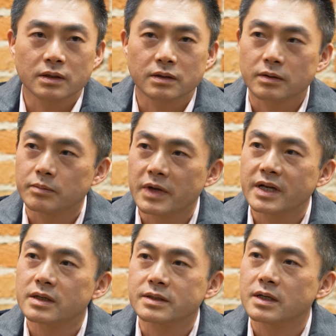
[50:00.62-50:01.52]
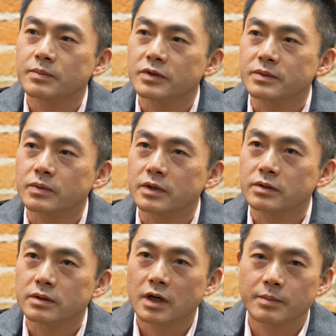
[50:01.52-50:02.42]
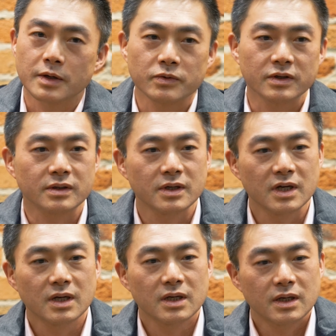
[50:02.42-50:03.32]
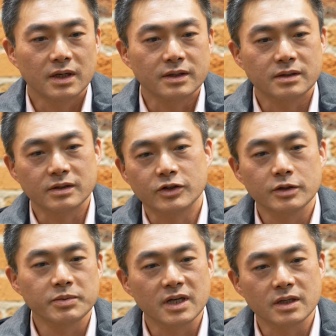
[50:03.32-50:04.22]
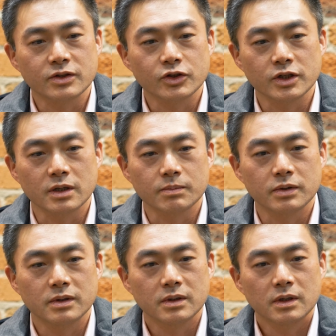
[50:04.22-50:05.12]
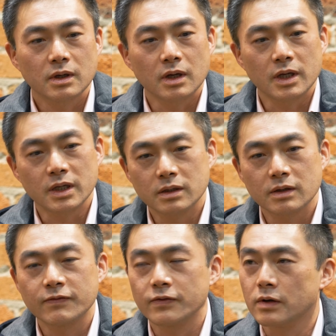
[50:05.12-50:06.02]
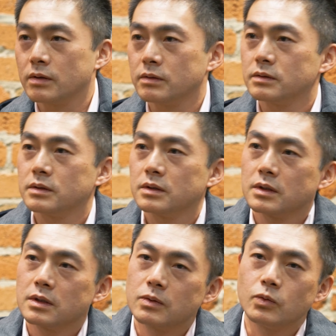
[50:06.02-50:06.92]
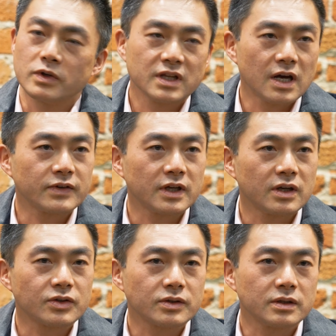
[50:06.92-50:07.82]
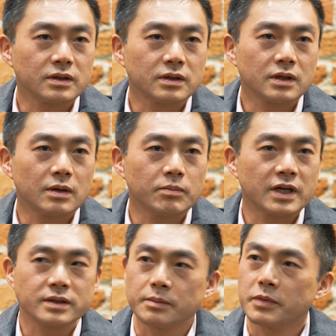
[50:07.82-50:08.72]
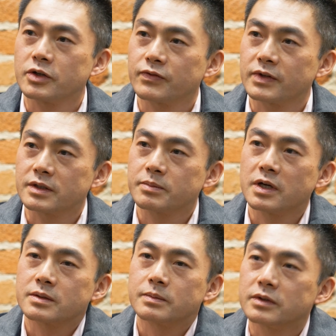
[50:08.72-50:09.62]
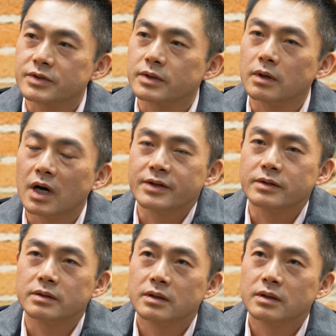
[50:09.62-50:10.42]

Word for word: I think there are many examples where you come up with it's the GPS chip in the phone with navigation that makes a bunch of things possible. So I,